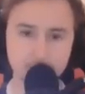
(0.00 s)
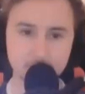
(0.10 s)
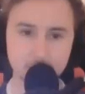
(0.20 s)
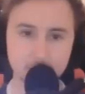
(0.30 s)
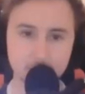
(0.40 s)

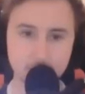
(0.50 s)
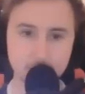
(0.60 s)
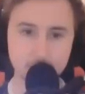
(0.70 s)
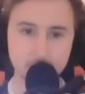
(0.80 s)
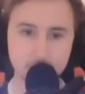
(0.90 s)

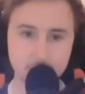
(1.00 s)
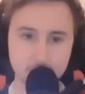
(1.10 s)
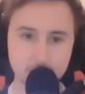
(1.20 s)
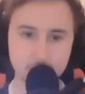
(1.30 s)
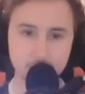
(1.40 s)

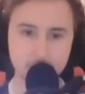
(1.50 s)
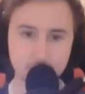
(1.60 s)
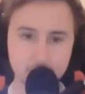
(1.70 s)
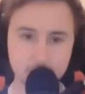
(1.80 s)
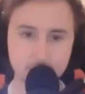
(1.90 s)

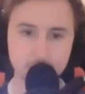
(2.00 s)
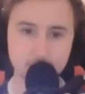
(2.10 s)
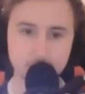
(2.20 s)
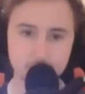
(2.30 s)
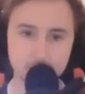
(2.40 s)

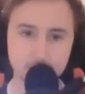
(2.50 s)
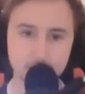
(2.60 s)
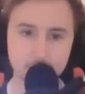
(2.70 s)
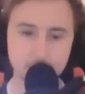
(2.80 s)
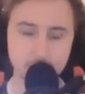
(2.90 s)

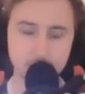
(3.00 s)
(not speaking)